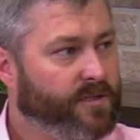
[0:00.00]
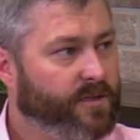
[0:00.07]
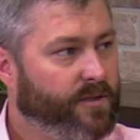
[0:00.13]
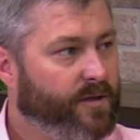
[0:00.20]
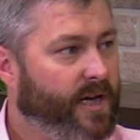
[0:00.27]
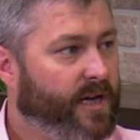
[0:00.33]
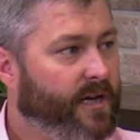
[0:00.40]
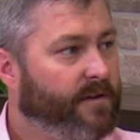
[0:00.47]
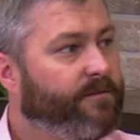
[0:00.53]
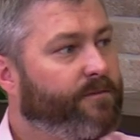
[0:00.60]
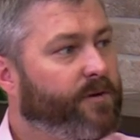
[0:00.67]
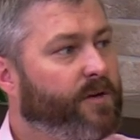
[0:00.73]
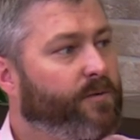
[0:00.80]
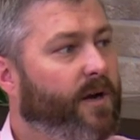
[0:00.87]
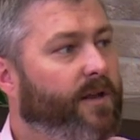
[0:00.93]
so you kind of have
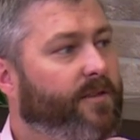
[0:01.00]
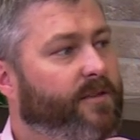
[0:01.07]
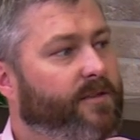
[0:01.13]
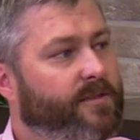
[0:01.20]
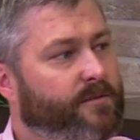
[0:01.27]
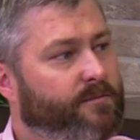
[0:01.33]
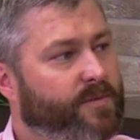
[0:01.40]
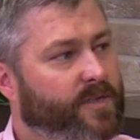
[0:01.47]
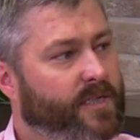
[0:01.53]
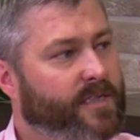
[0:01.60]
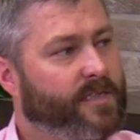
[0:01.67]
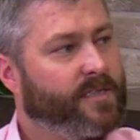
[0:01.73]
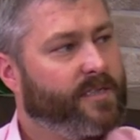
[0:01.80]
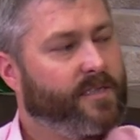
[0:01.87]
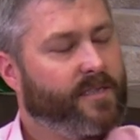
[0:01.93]
free reign of the oh,
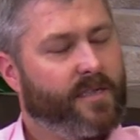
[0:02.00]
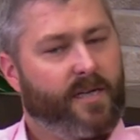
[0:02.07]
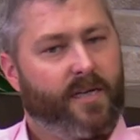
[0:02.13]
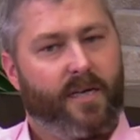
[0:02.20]
place. nice.